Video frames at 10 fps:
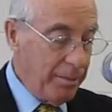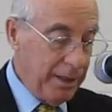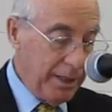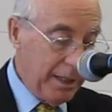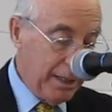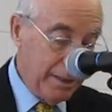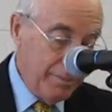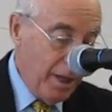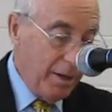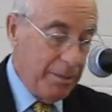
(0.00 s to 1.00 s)
But
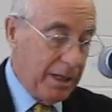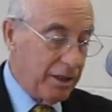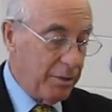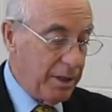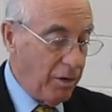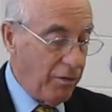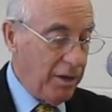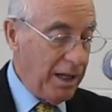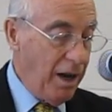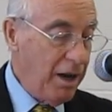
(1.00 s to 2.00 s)
uh, not meaning to be
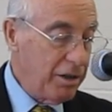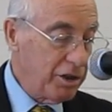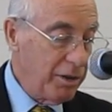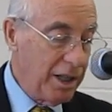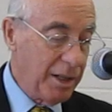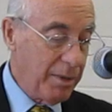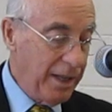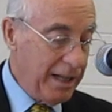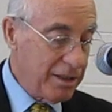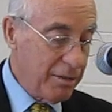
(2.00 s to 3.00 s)
overly harsh or anything, but
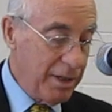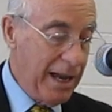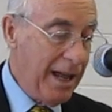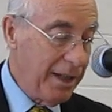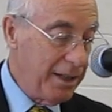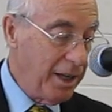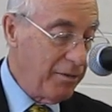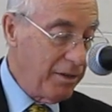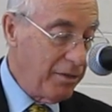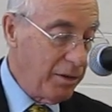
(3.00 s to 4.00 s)
that's the reality
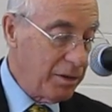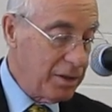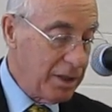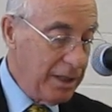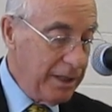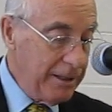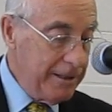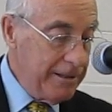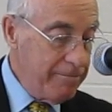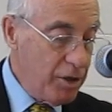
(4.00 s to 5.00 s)
of it, folks.
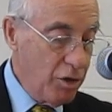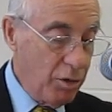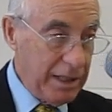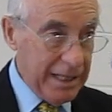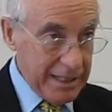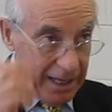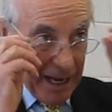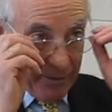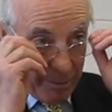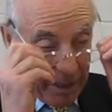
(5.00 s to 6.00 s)
You don't get to
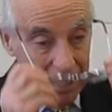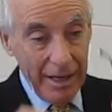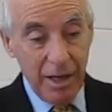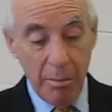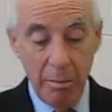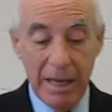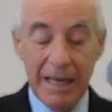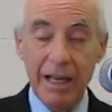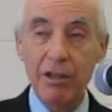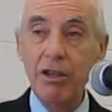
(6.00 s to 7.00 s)
heaven by
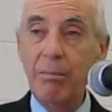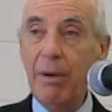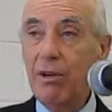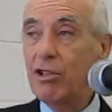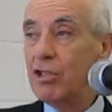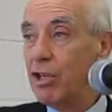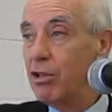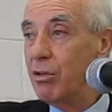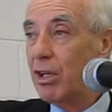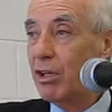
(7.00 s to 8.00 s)
being a good person and
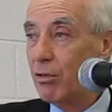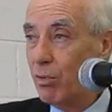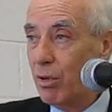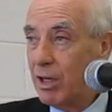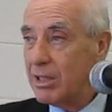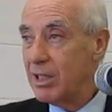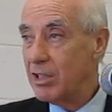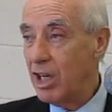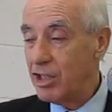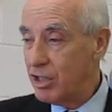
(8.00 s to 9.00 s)
doing good works and
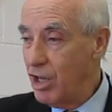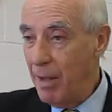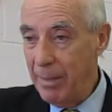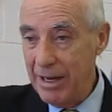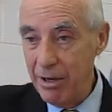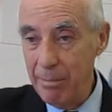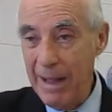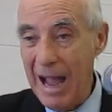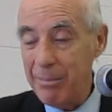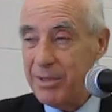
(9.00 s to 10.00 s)
such. It's not by your
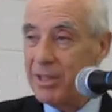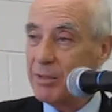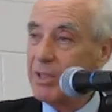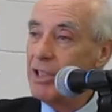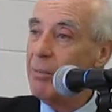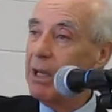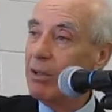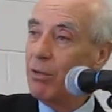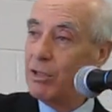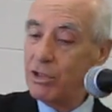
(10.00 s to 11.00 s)
baptism. It's not by
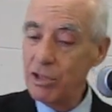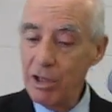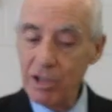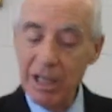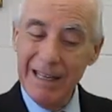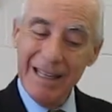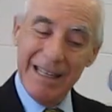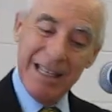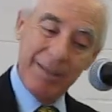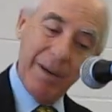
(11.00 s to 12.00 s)
going to church.
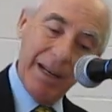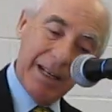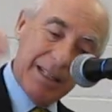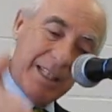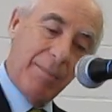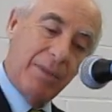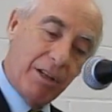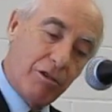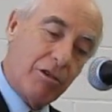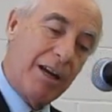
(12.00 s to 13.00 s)
It's by
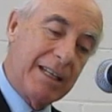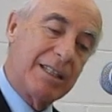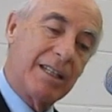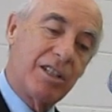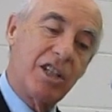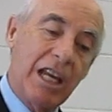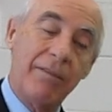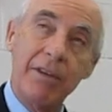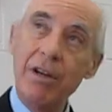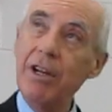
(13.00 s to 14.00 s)
accepting Christ as
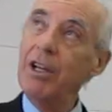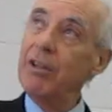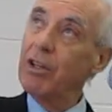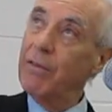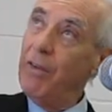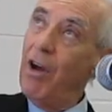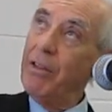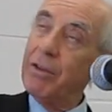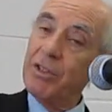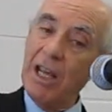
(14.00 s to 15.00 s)
Savior. The
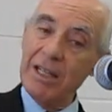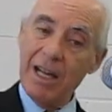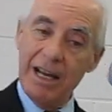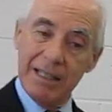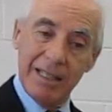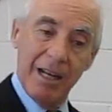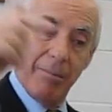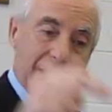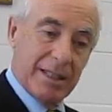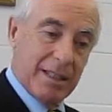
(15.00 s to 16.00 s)
Father says, I
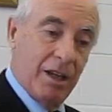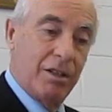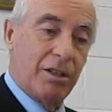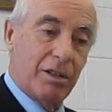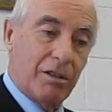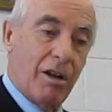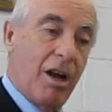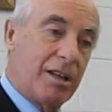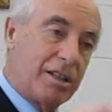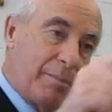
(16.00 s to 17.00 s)
sent my Son to the
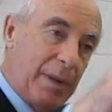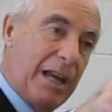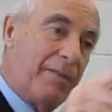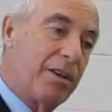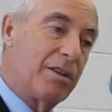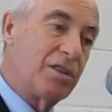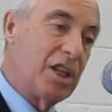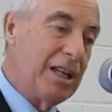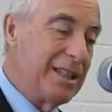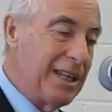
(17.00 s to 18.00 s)
cross to pay for your
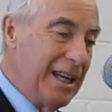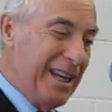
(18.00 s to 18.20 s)
sins.